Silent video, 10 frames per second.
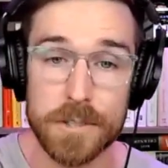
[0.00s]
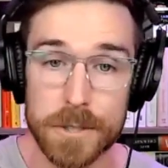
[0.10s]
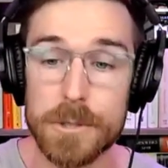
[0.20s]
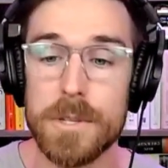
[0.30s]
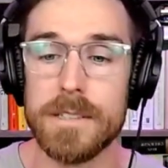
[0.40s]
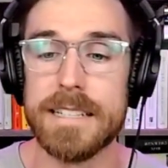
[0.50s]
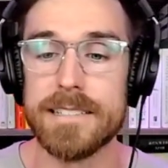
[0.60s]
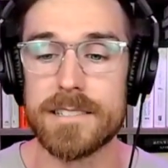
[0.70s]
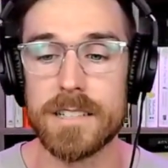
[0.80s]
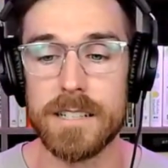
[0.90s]
through the
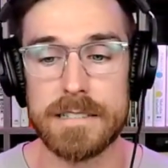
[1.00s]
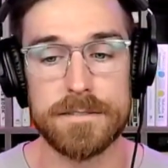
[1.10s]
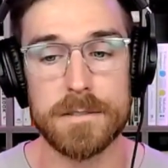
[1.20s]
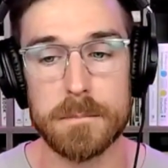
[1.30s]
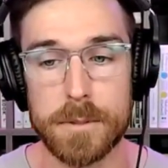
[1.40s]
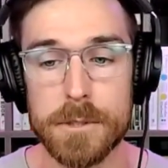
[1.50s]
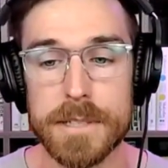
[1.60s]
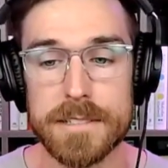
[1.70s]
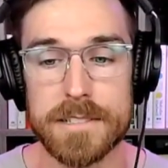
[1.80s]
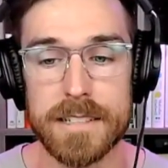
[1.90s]
lens of prudence.